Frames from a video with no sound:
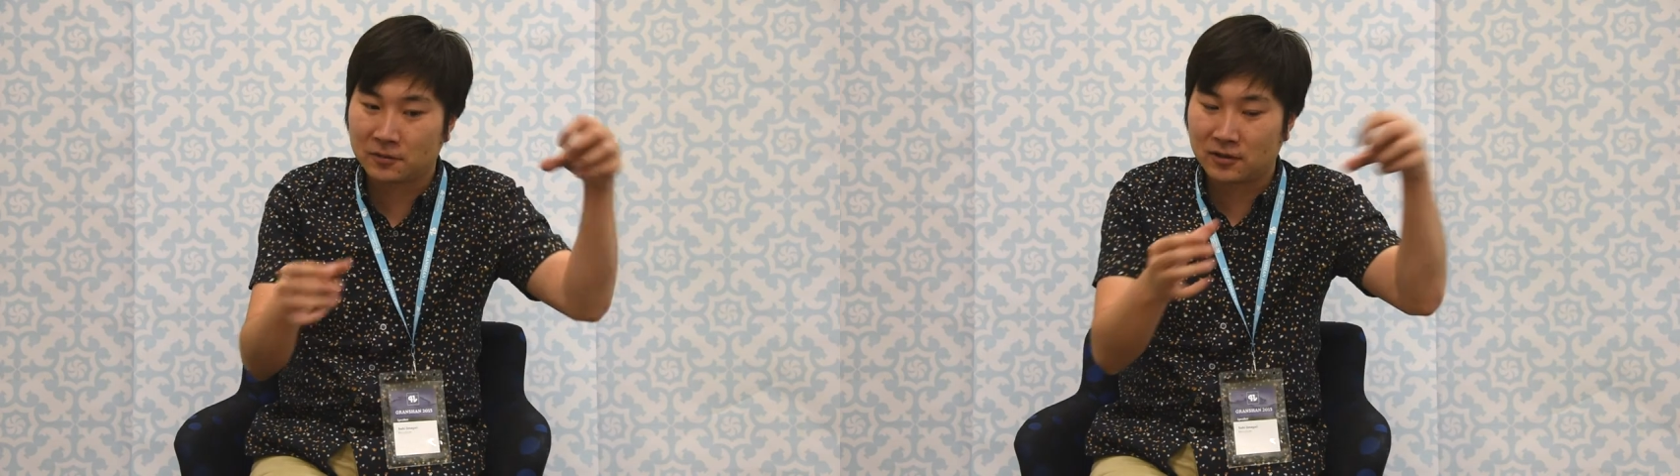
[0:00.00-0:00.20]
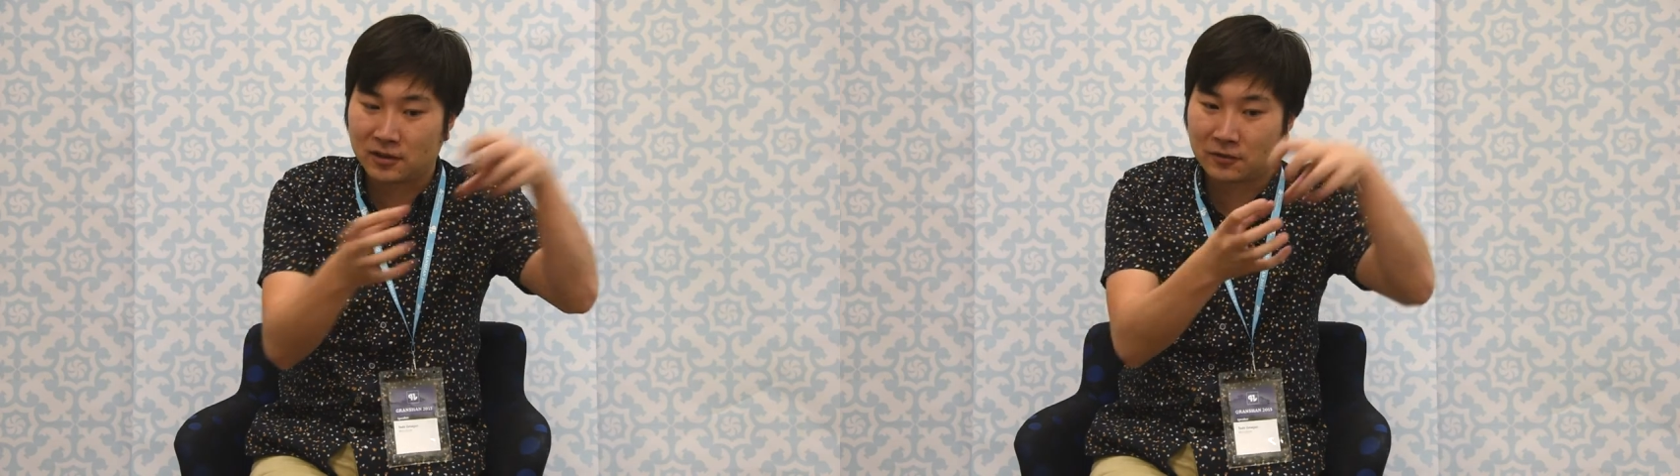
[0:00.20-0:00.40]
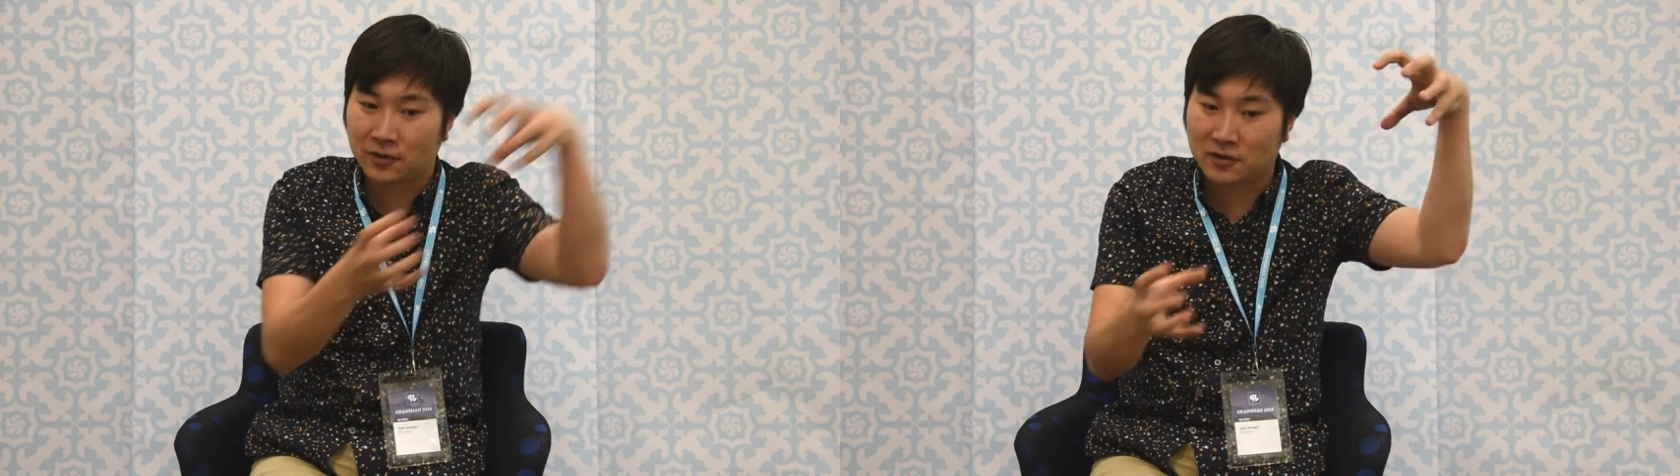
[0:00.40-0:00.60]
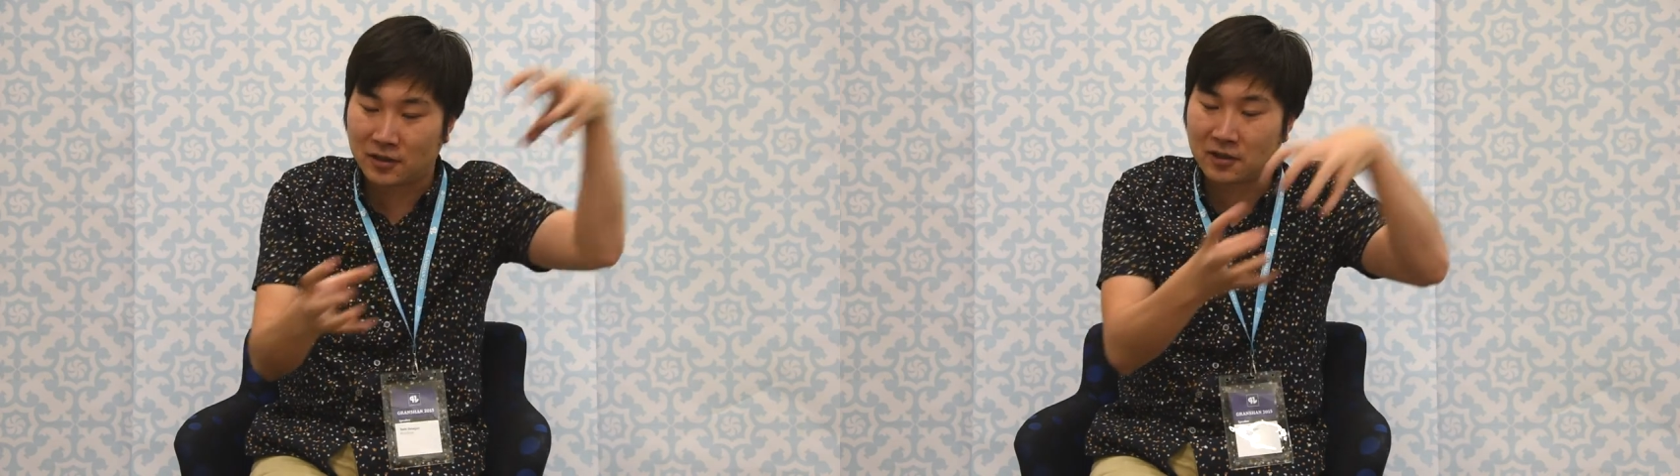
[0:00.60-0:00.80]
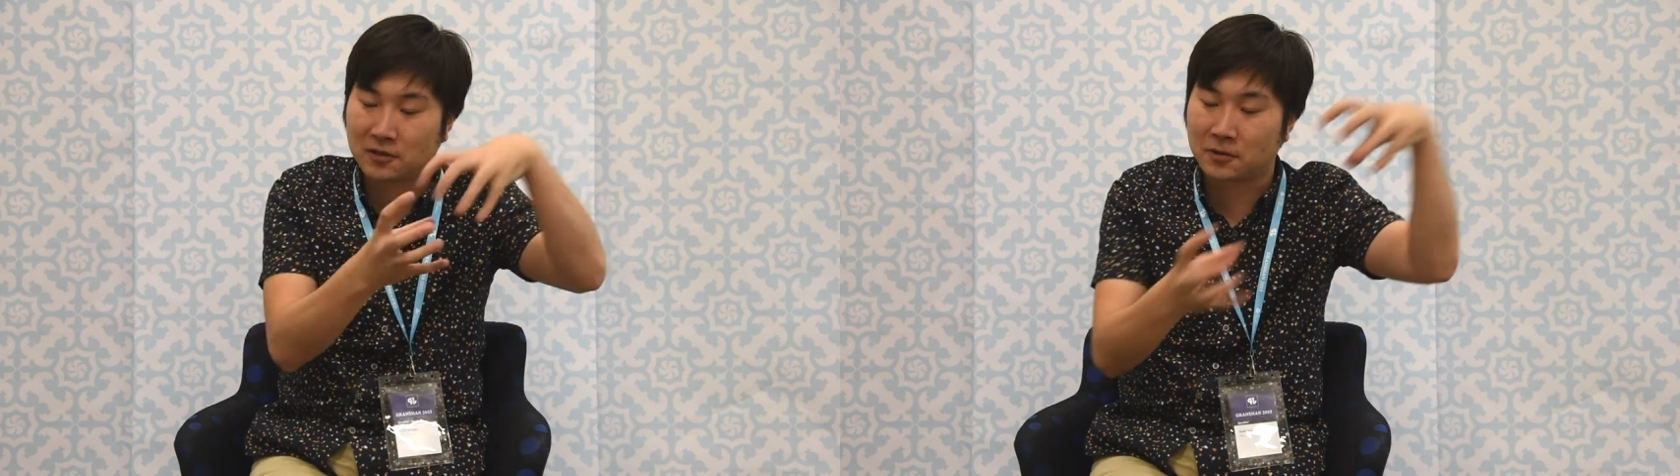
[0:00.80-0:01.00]
of different
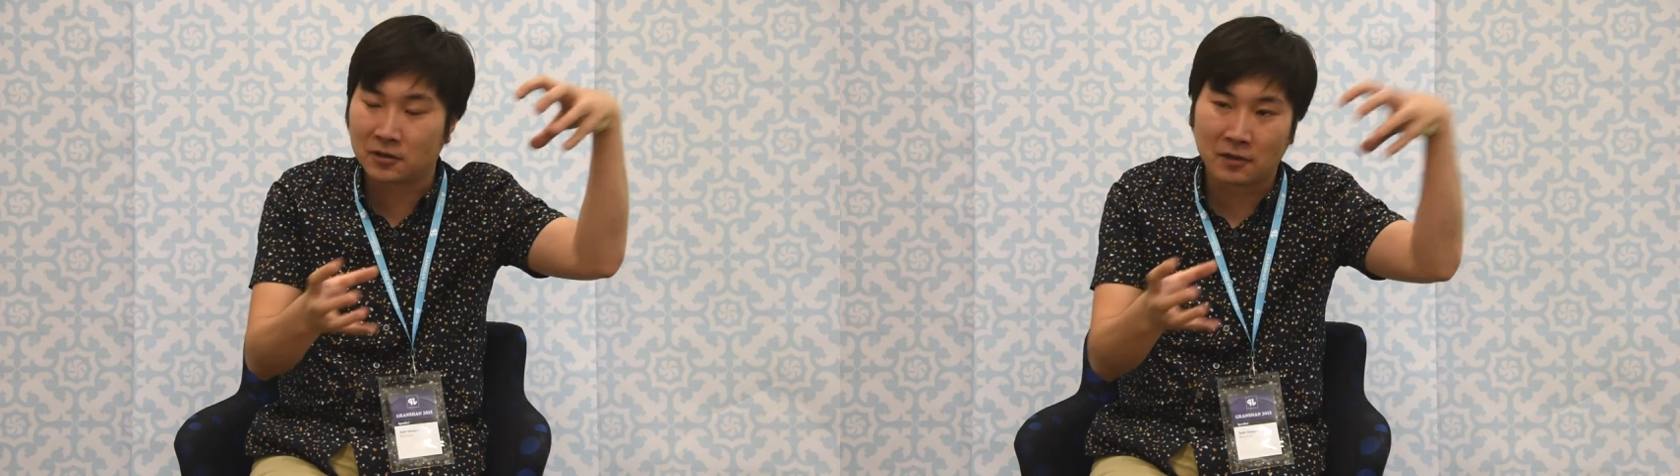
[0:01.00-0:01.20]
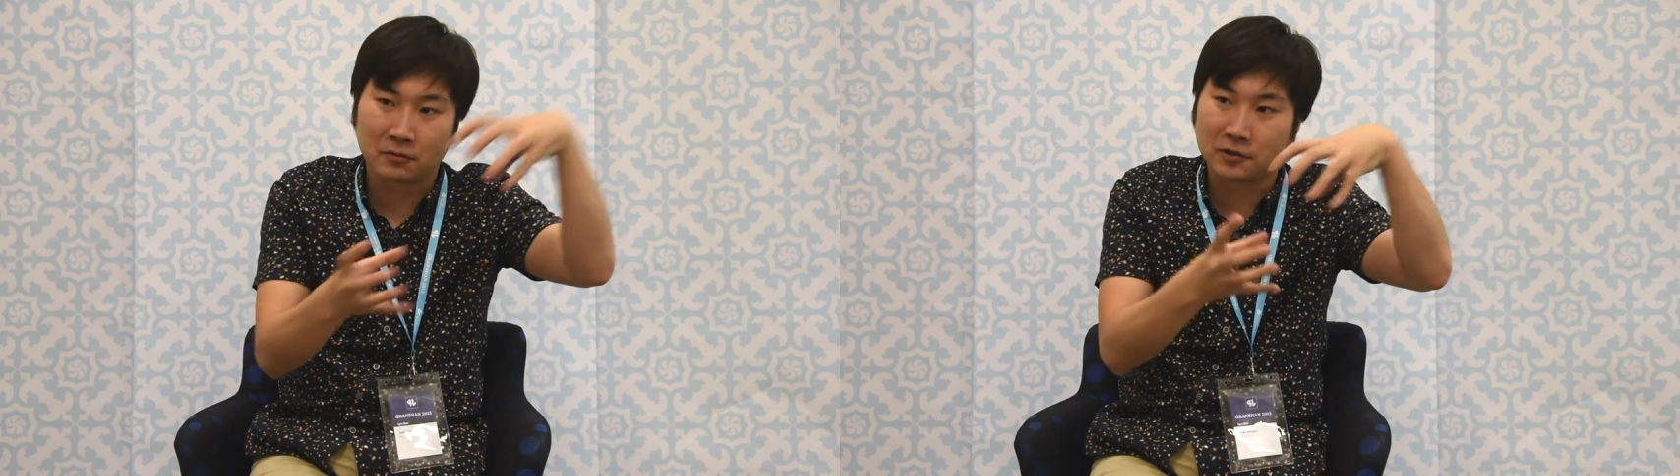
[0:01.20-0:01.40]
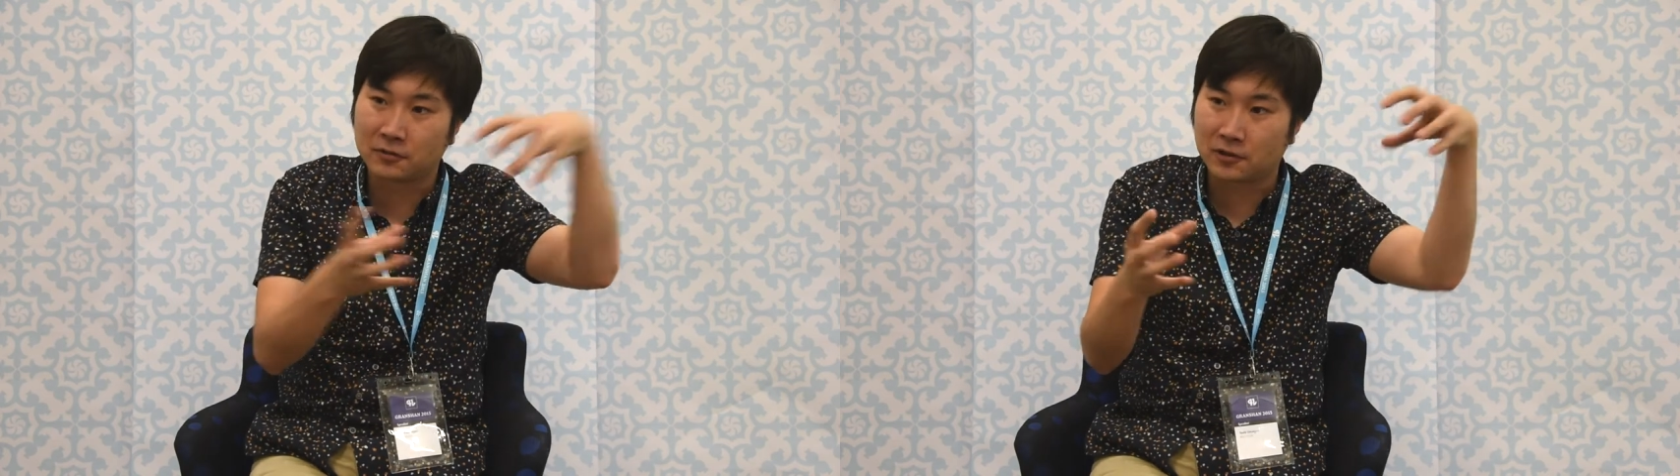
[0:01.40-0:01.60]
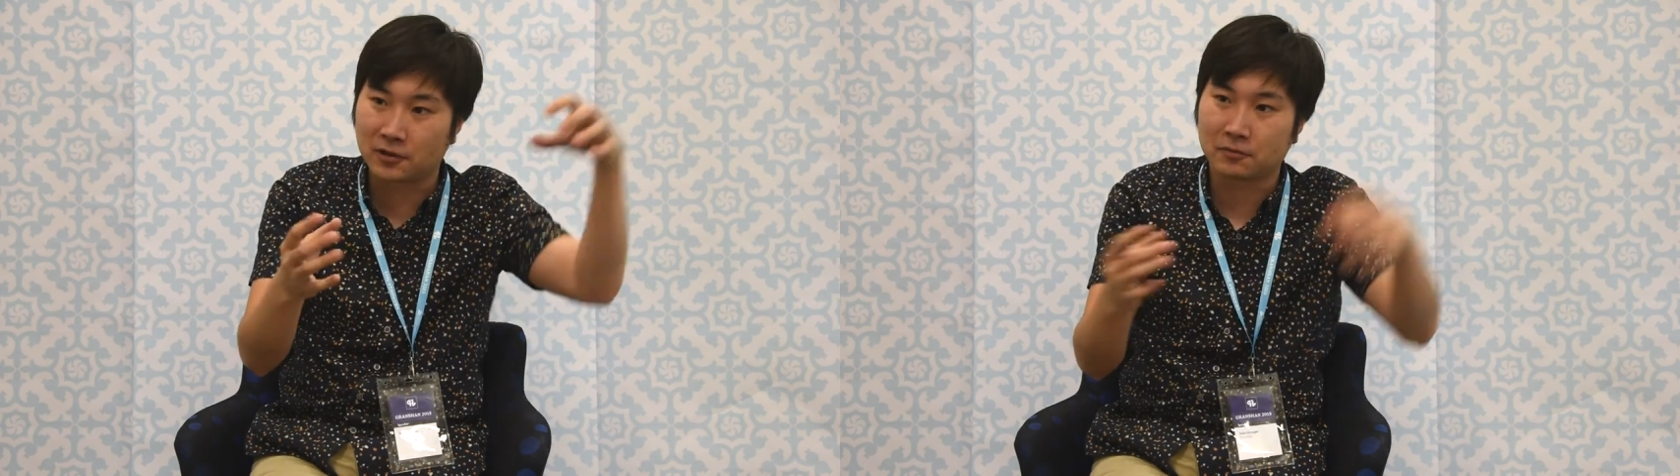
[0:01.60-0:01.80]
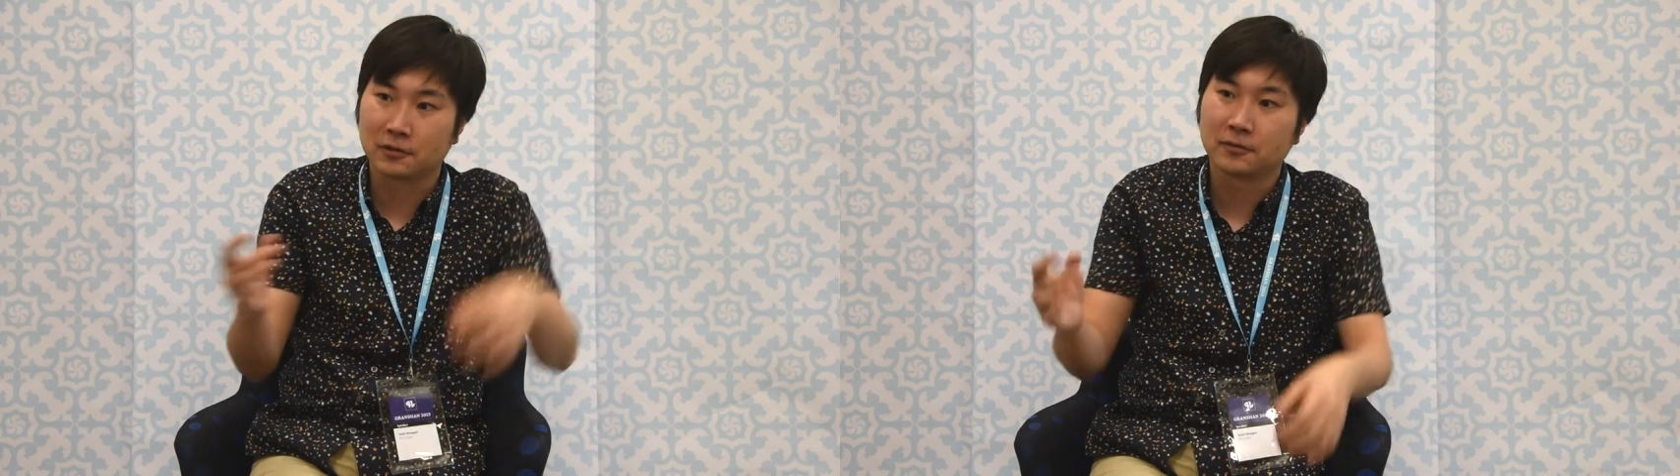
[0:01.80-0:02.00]
size of numbers, for
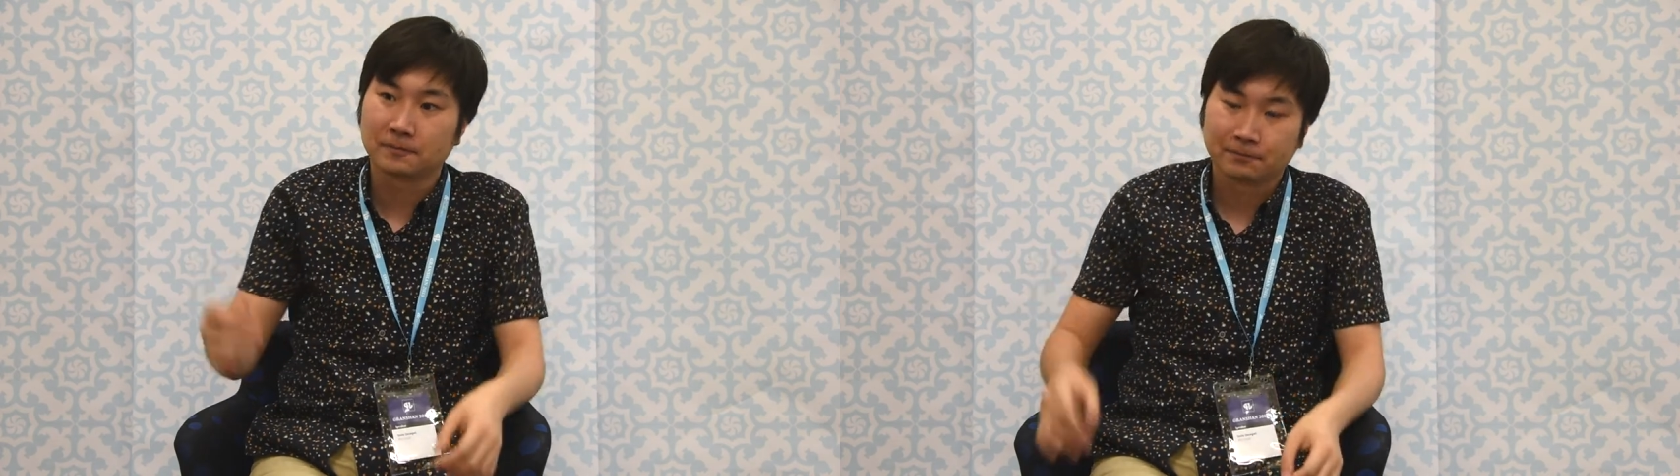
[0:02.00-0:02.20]
example.